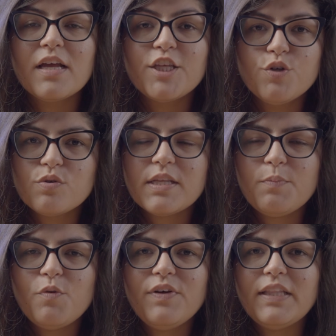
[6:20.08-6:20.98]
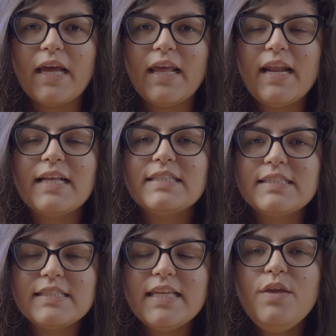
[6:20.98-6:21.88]
Use them over there and
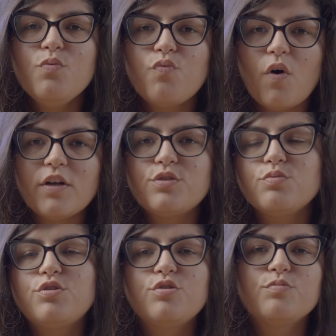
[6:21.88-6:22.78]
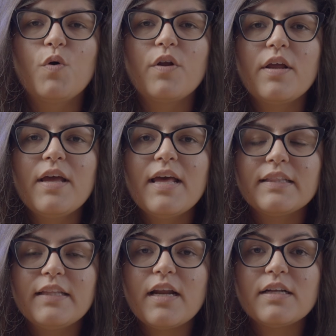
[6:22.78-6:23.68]
see what suits you more.
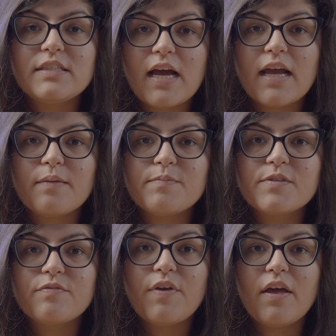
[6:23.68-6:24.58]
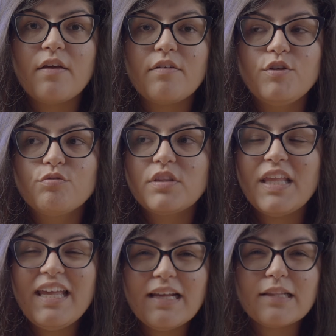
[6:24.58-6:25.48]
There are times where you
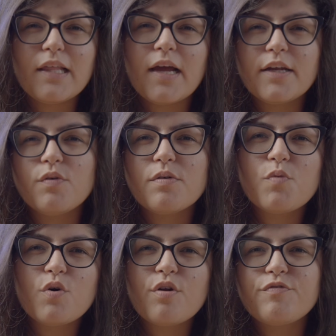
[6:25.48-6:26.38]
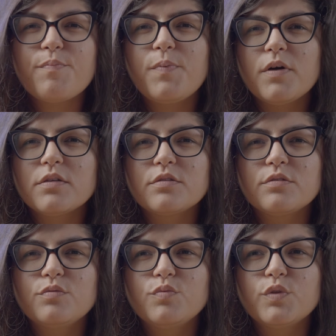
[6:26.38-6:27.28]
think that you're more of a
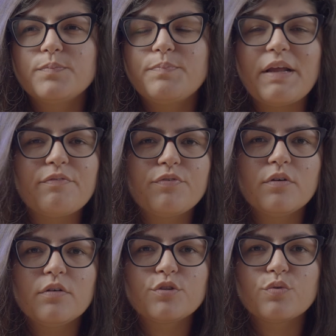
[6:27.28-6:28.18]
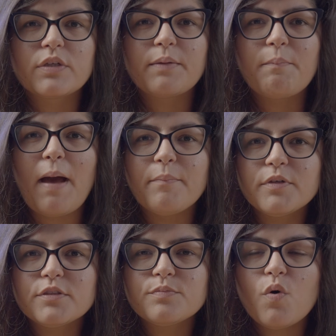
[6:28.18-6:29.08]
person who would prefer shooting
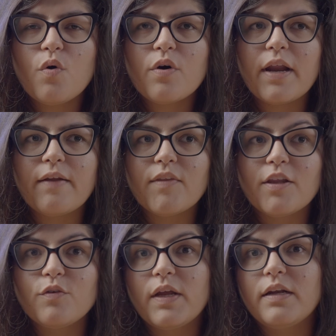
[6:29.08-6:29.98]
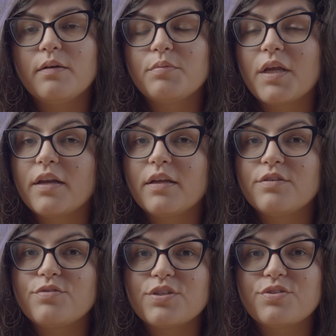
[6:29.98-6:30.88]
mammals more, and then you end up getting
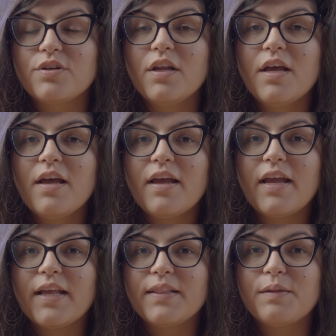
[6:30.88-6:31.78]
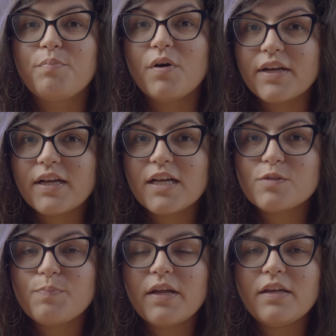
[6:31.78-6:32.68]
interested in the birding
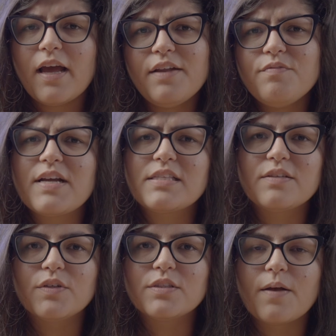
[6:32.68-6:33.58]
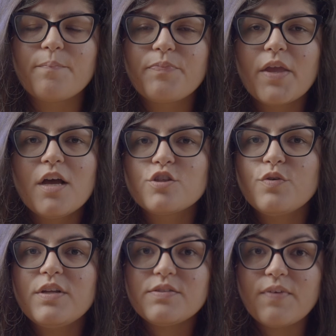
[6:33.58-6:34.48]
aspect, and vice versa.
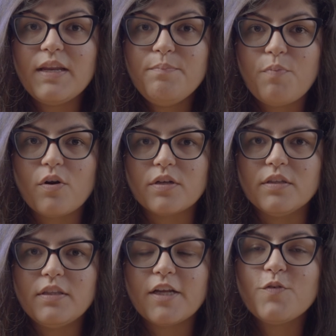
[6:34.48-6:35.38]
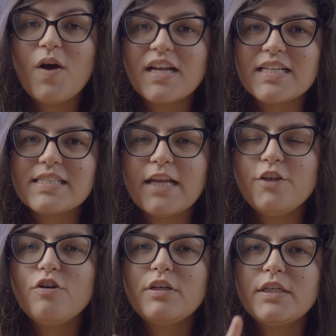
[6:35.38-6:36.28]
So it is very important that you
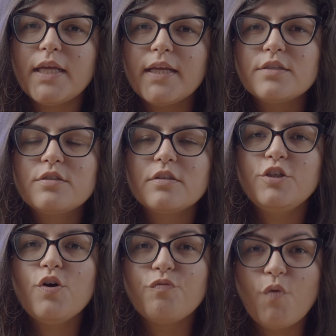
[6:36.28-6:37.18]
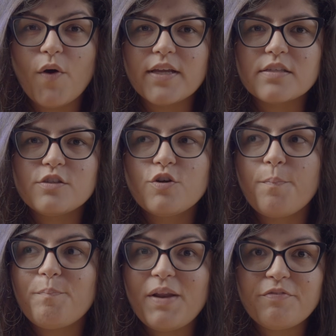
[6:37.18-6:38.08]
understand your taste, your voice,
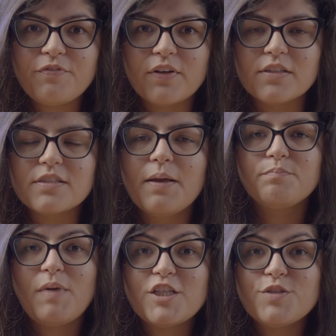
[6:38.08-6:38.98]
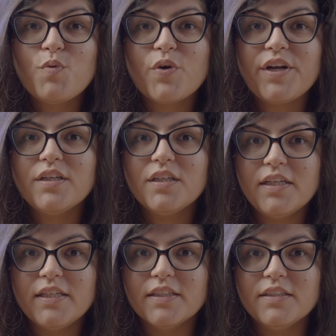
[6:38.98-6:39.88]
your preference much more and
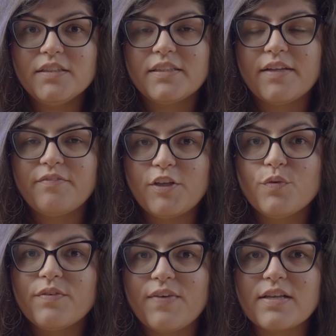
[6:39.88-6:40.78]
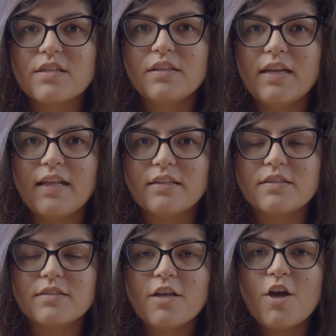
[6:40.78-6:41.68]
earlier than when you invest in the
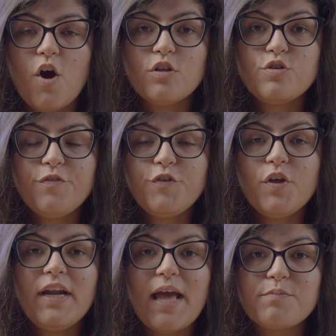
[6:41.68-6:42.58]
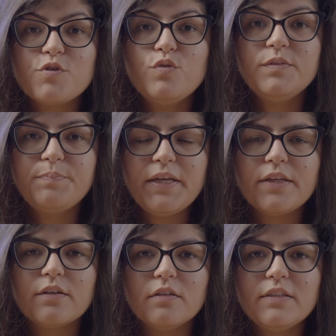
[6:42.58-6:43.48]
lenses. Also, if you're an absolute
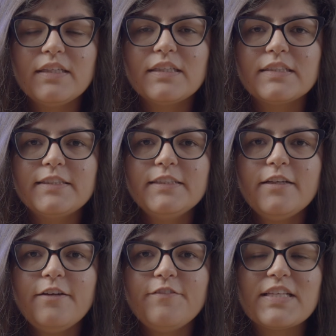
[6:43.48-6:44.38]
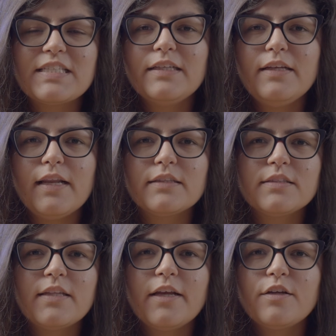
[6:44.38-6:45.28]
beginner, then consider investing in lenses like